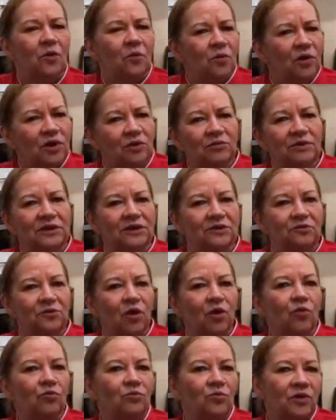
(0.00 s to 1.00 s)
where it was
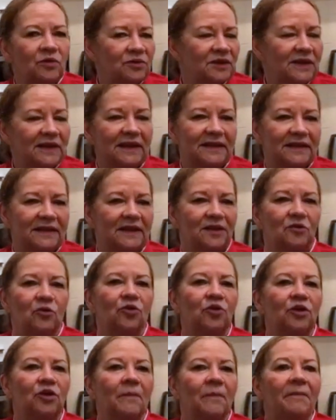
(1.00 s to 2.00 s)
grown mostly as an
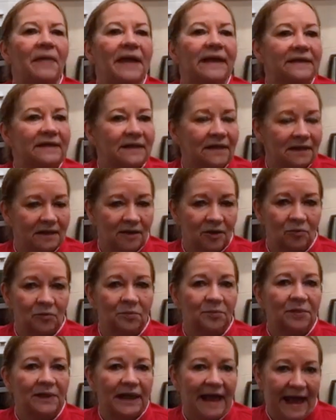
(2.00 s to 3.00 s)

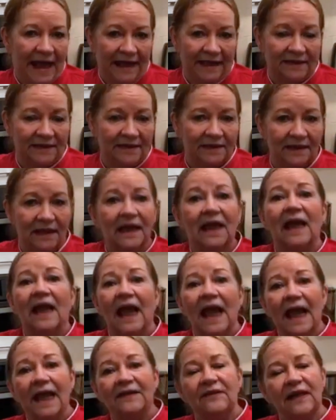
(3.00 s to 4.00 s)
ornamental plant,
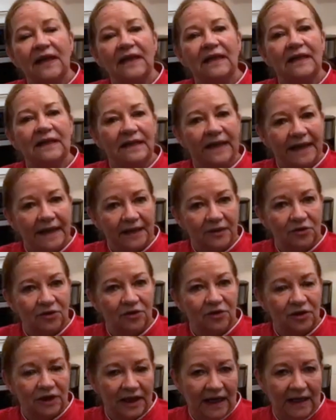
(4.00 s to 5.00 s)
and then
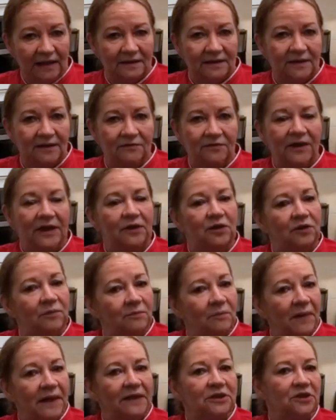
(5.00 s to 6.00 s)
later
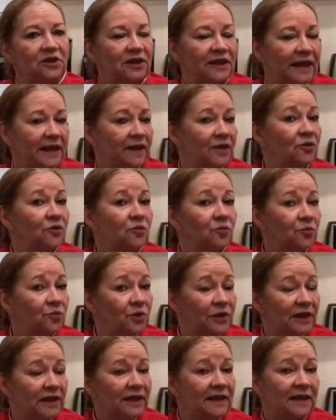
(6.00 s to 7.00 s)
cultivated, much later,
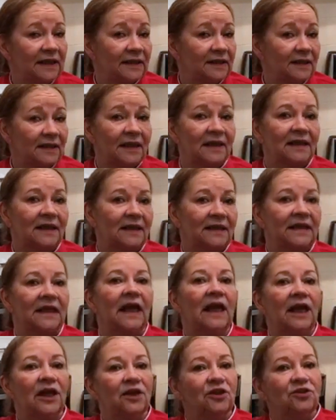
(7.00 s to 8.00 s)
really in
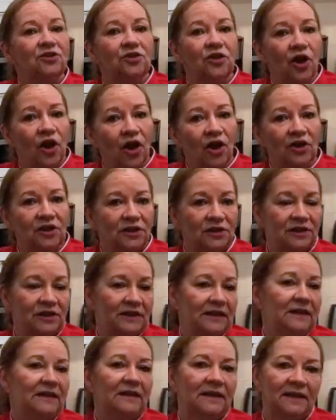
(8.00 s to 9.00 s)
Italy, not
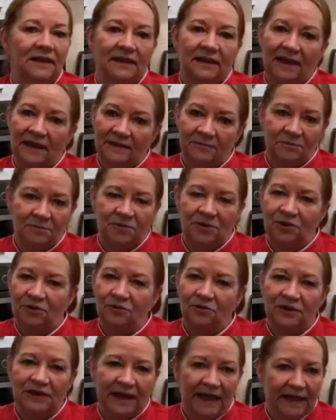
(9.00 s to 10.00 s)
till
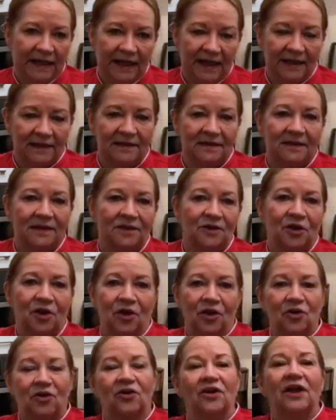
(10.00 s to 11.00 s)
2 decades
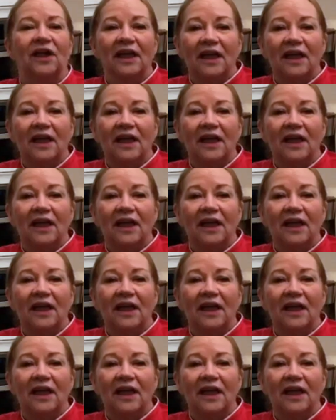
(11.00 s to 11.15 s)
ago.